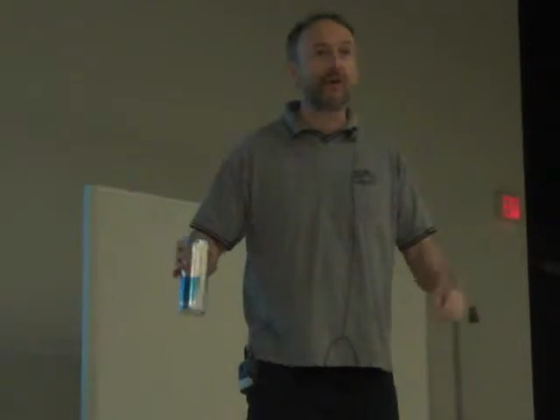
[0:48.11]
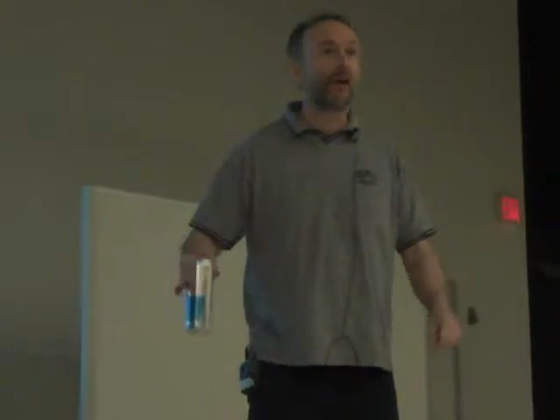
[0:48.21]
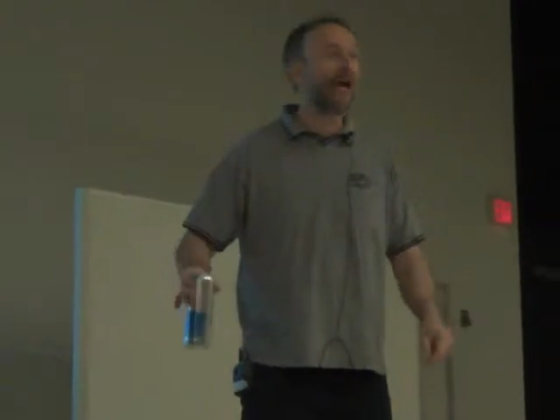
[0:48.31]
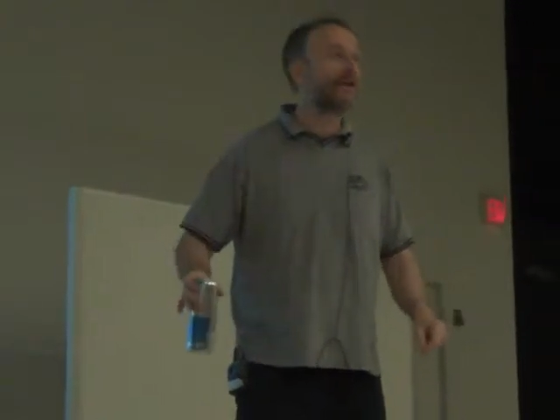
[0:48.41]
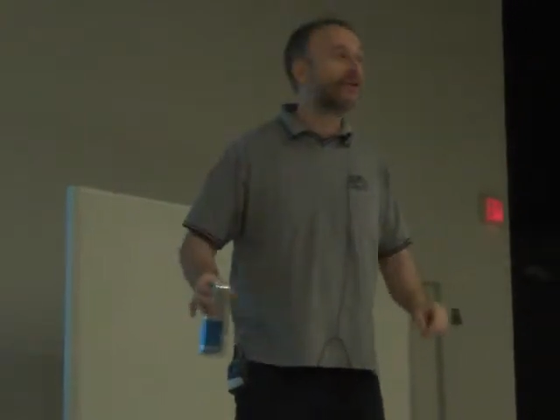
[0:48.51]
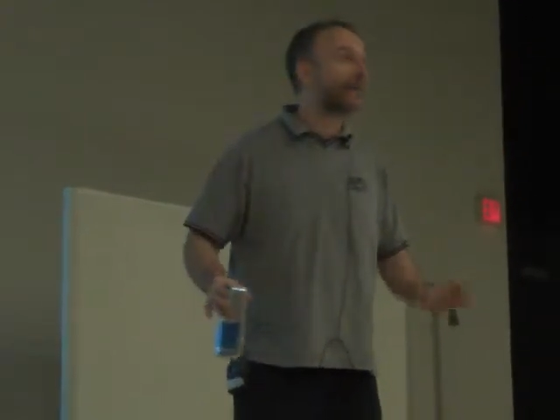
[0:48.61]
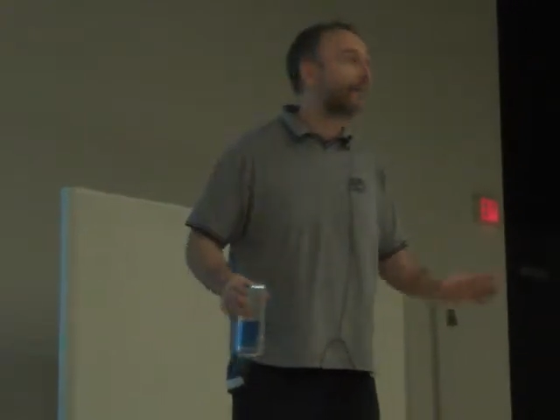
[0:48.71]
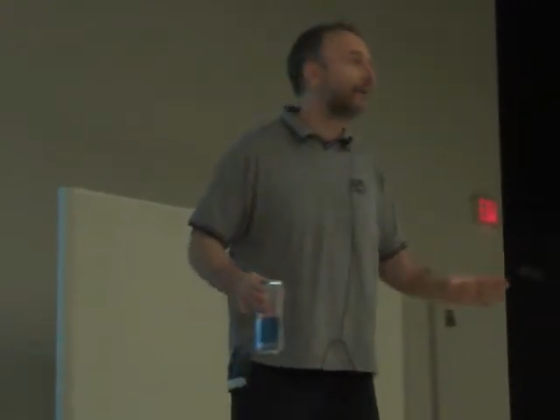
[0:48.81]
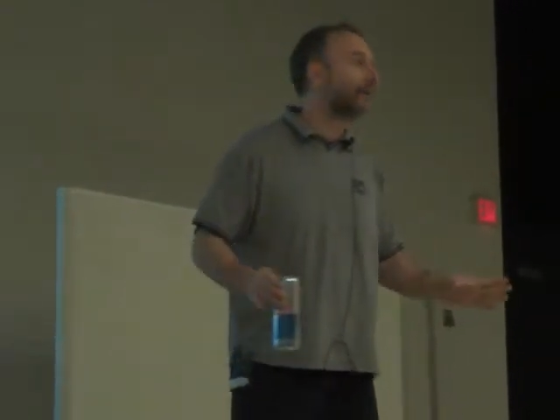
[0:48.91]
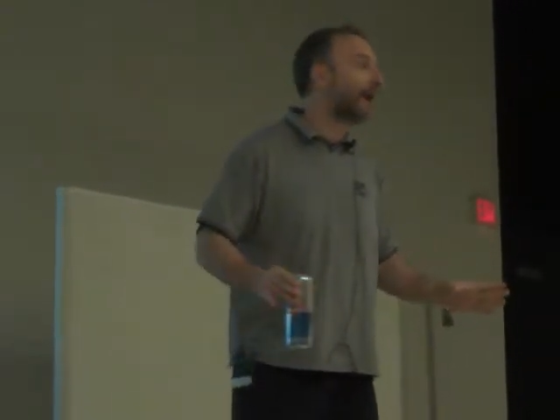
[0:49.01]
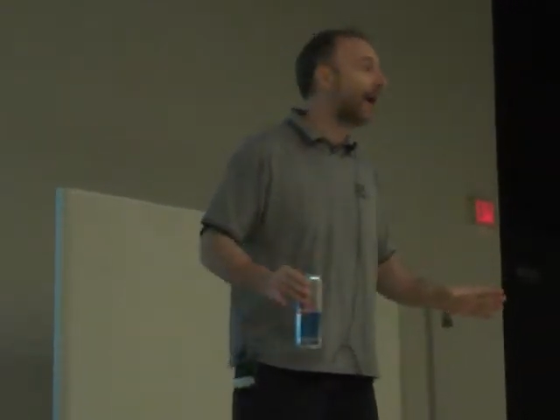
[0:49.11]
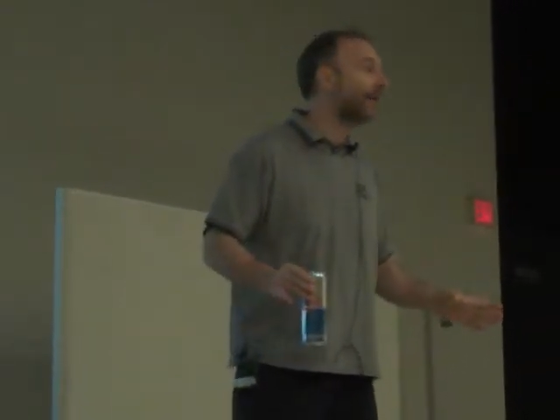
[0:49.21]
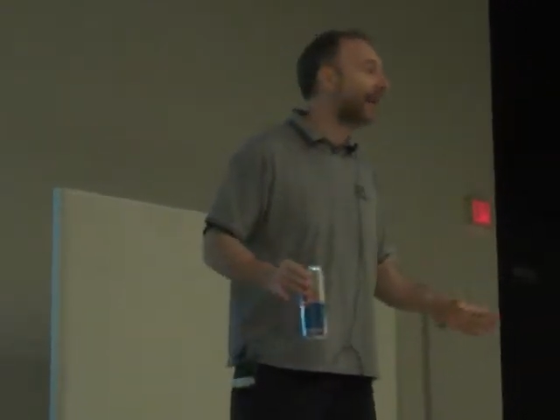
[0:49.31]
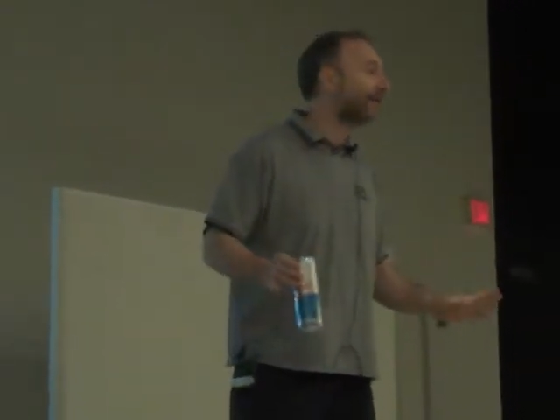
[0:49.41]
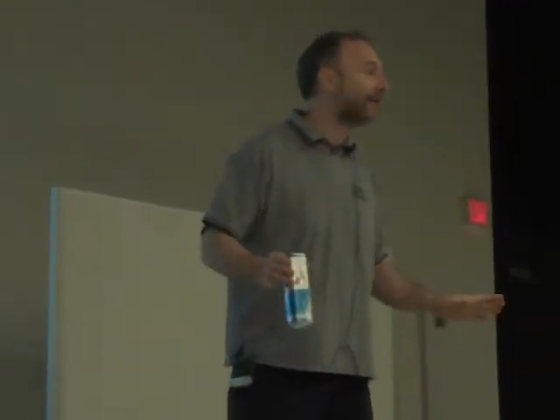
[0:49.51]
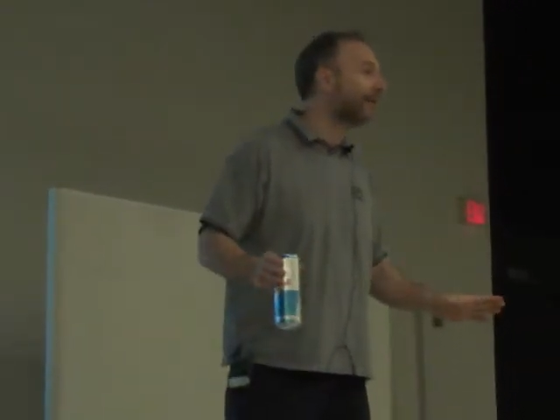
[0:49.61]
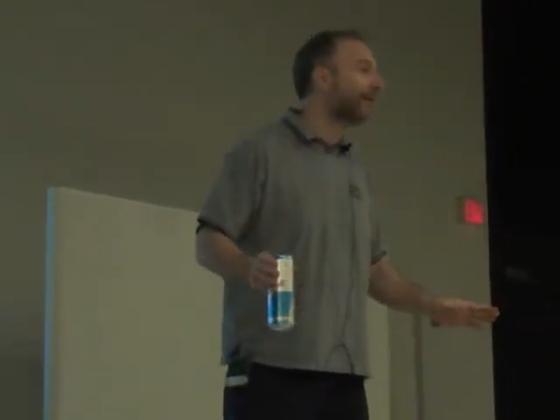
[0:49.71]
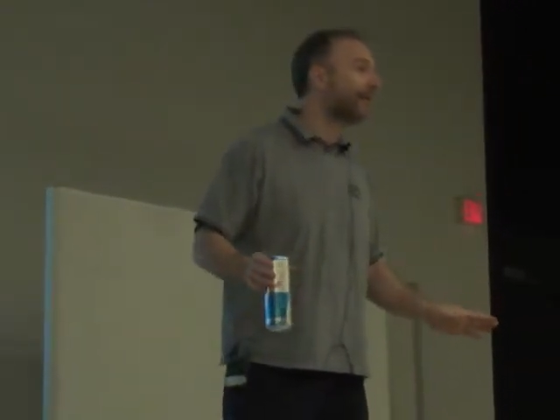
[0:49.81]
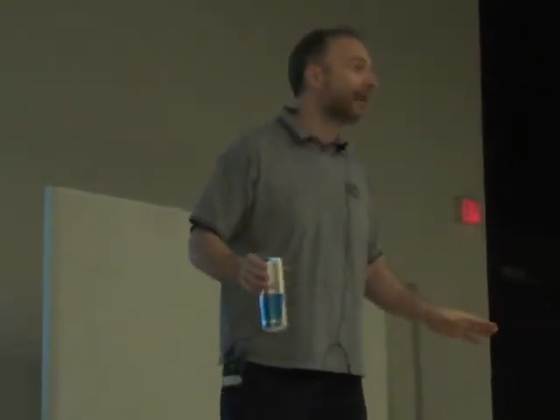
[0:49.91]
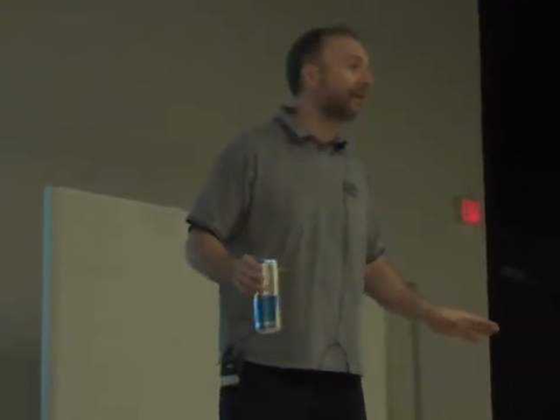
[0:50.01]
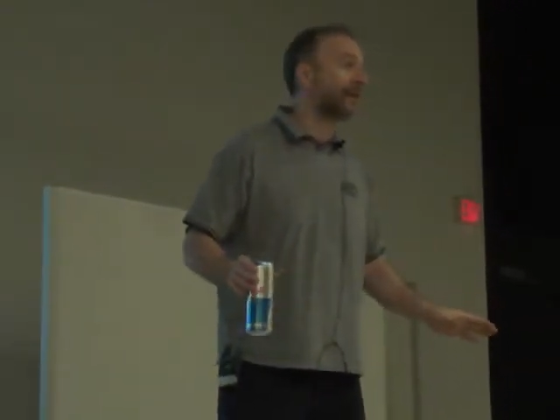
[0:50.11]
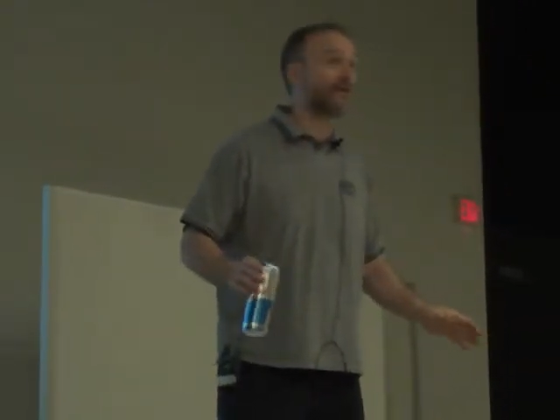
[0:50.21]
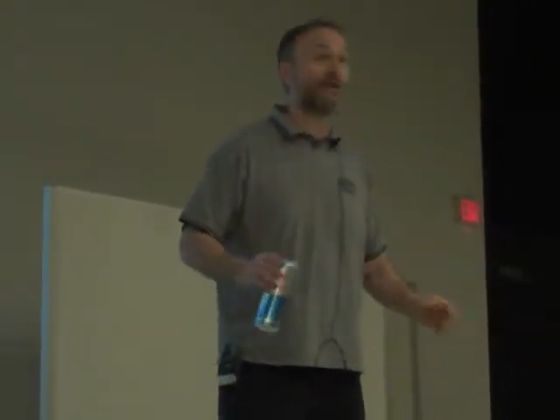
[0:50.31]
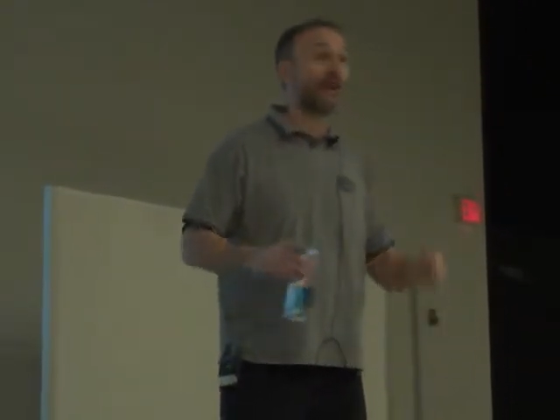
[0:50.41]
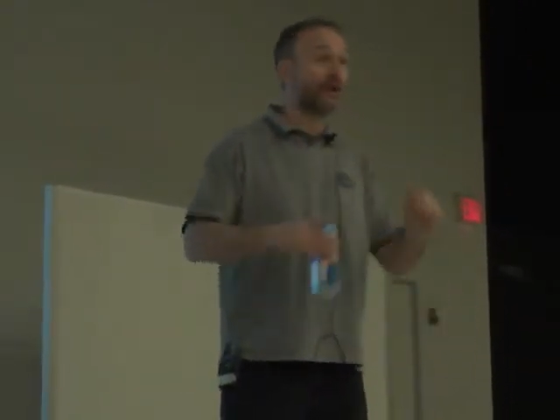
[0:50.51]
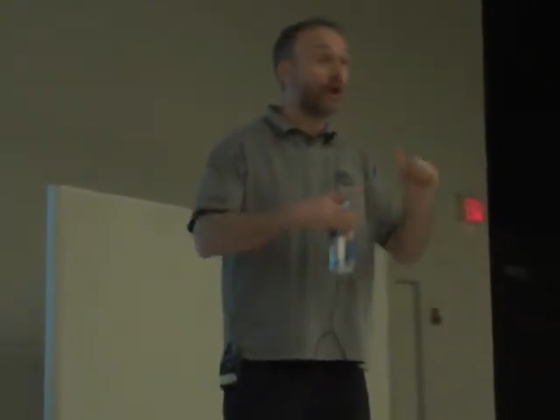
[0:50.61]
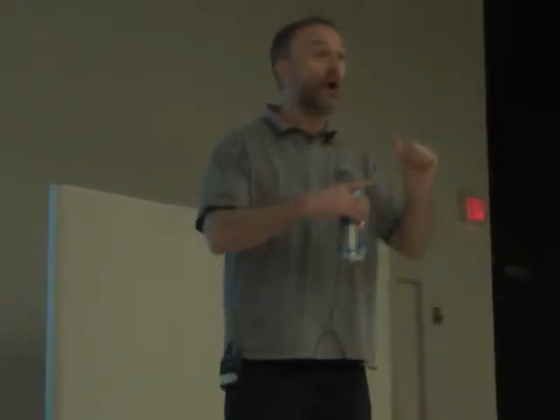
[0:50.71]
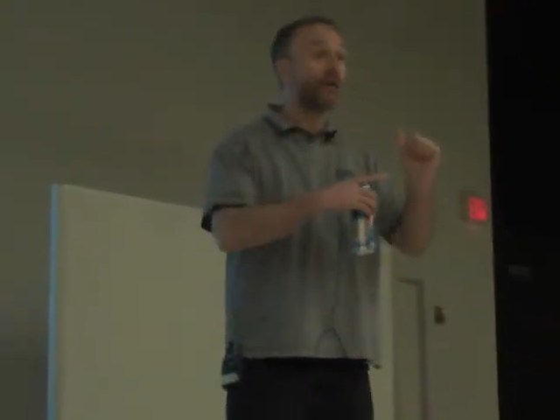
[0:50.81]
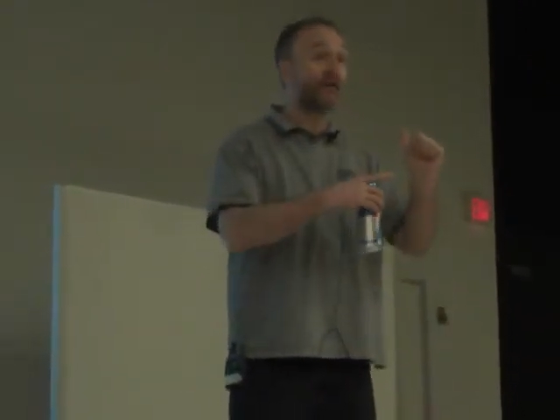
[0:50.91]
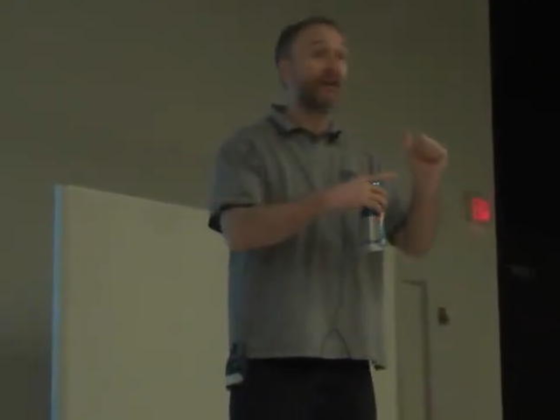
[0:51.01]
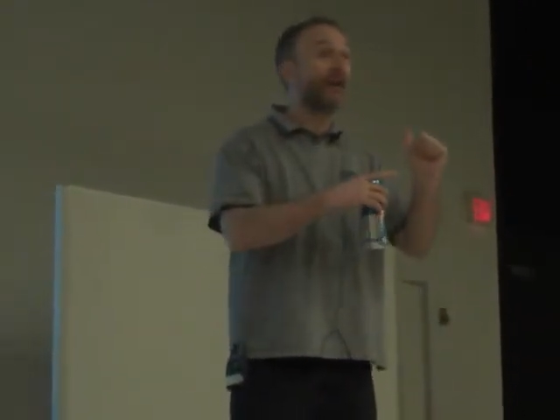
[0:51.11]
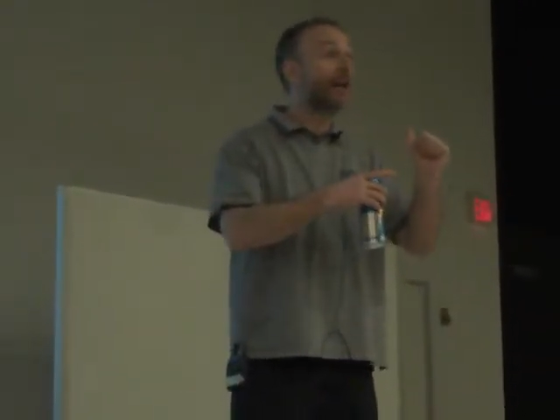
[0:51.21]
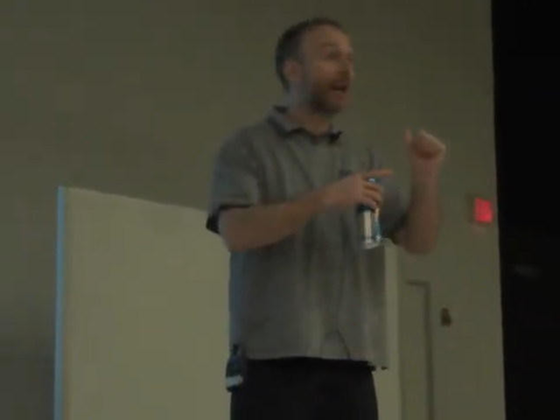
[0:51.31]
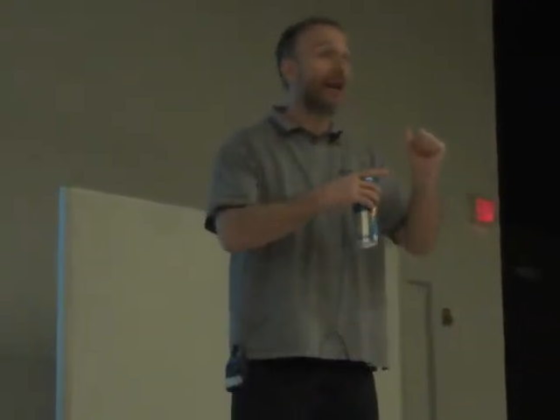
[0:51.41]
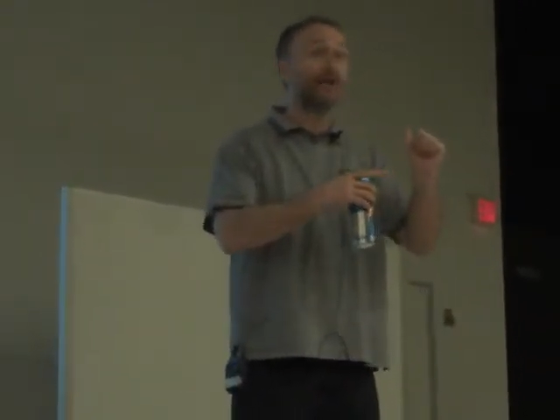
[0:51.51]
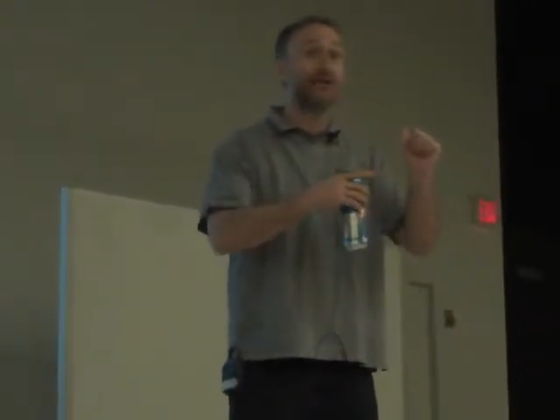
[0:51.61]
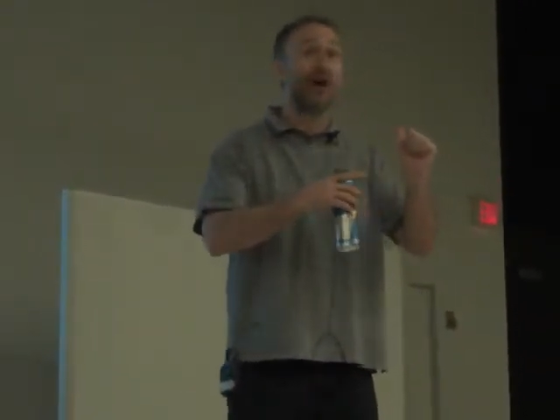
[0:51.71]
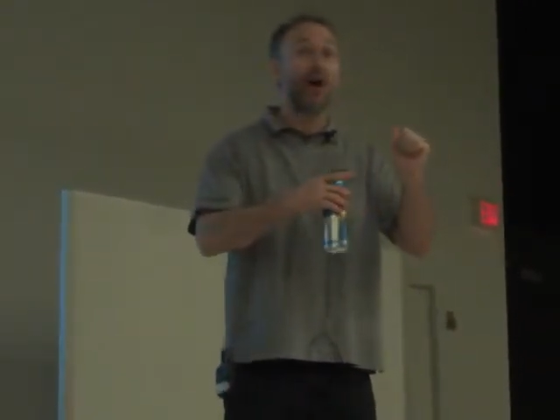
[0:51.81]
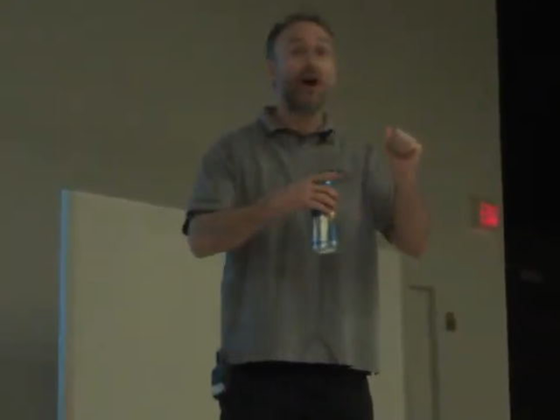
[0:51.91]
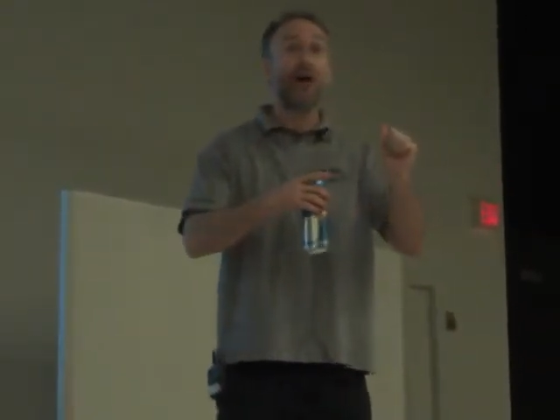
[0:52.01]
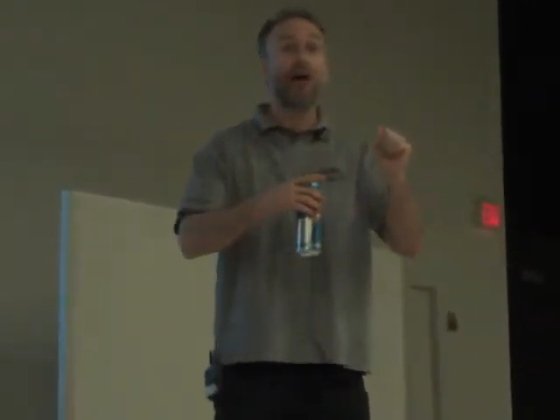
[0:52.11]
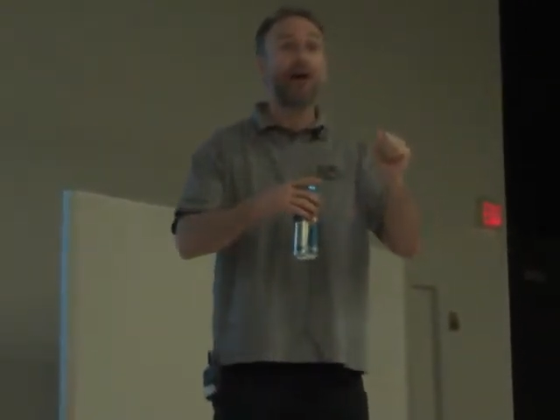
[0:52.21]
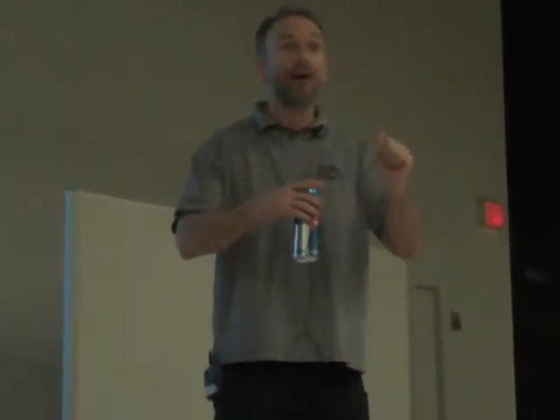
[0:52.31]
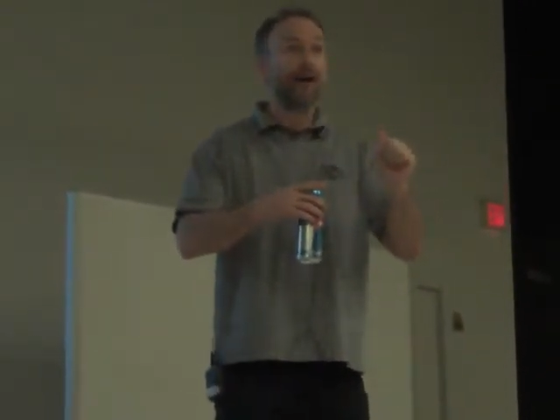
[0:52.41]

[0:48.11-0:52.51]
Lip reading: like we had to separate the male plants from the female plants. And they're like, look, see, can't you tell?